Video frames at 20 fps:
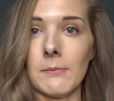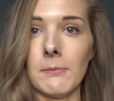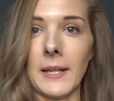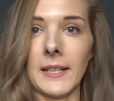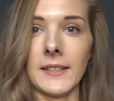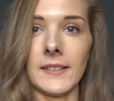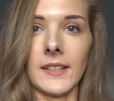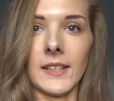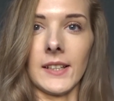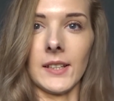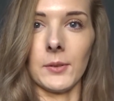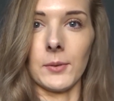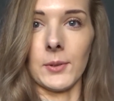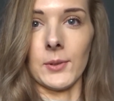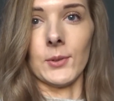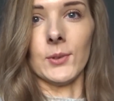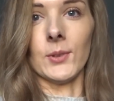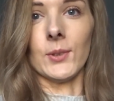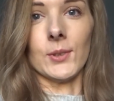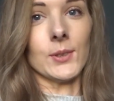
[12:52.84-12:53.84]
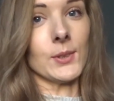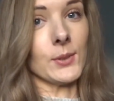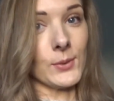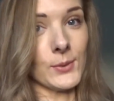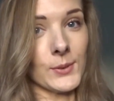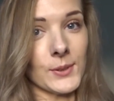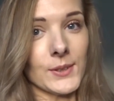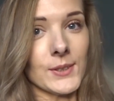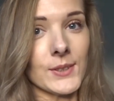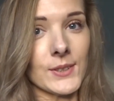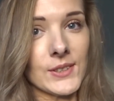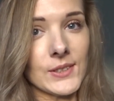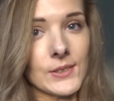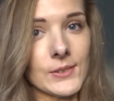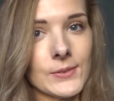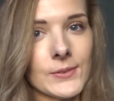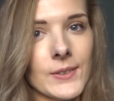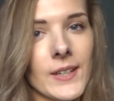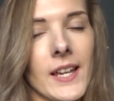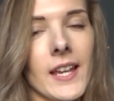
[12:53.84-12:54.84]
messing with all the tools and
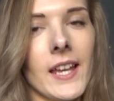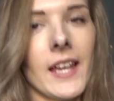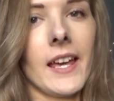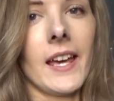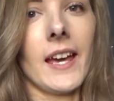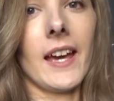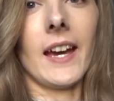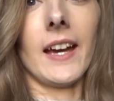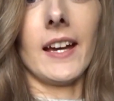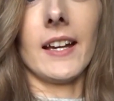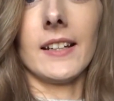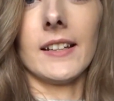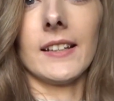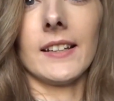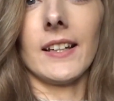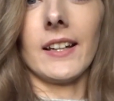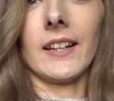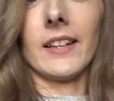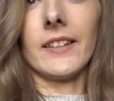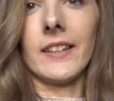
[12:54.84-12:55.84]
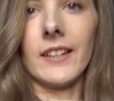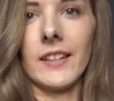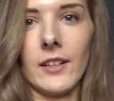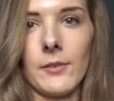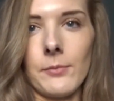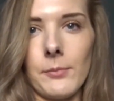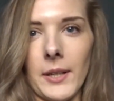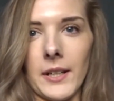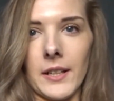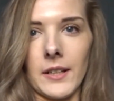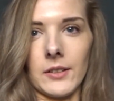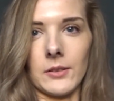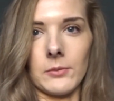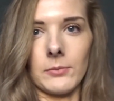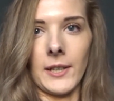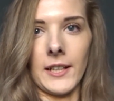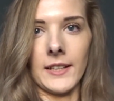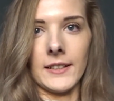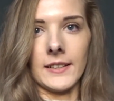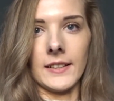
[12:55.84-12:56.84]
stuff, and I think I've made it look
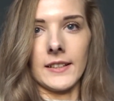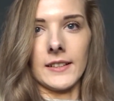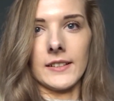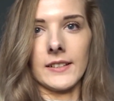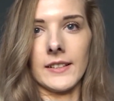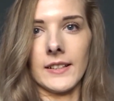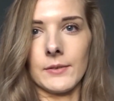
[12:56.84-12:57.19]
better.